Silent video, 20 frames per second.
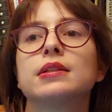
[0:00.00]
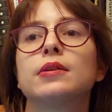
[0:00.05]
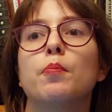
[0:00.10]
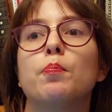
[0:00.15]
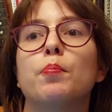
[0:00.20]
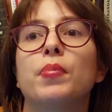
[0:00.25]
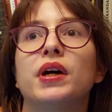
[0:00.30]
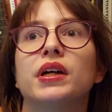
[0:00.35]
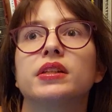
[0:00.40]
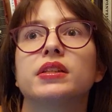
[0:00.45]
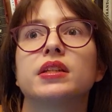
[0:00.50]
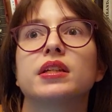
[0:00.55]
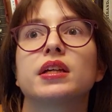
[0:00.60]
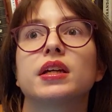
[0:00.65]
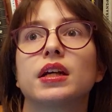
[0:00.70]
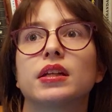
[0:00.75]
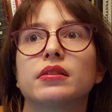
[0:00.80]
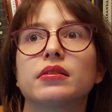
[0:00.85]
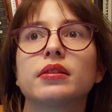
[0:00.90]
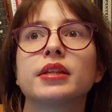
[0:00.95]
But
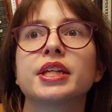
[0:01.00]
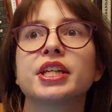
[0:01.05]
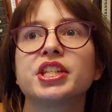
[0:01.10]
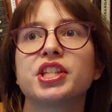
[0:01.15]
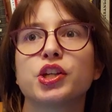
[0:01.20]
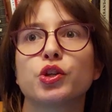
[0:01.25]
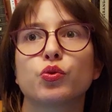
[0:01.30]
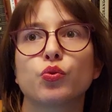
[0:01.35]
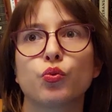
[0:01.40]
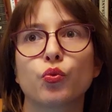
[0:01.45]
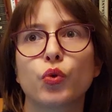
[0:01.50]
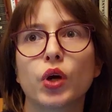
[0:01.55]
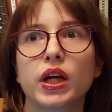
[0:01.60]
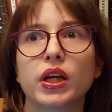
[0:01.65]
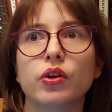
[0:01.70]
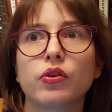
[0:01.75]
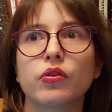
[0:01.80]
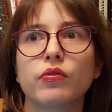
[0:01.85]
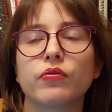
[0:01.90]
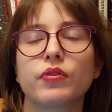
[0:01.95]
at least in one
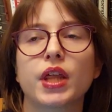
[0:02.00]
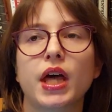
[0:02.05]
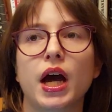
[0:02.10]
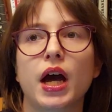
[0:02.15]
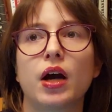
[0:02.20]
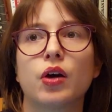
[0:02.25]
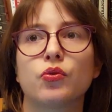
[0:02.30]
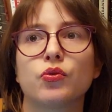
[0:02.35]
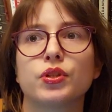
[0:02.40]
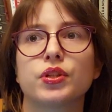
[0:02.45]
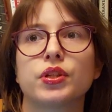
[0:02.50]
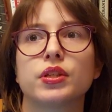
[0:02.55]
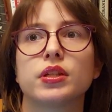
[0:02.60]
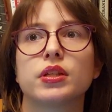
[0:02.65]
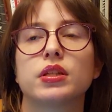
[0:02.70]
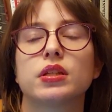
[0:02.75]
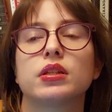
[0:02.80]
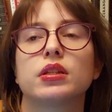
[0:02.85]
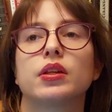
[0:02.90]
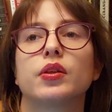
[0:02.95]
of the
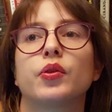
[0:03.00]
houses,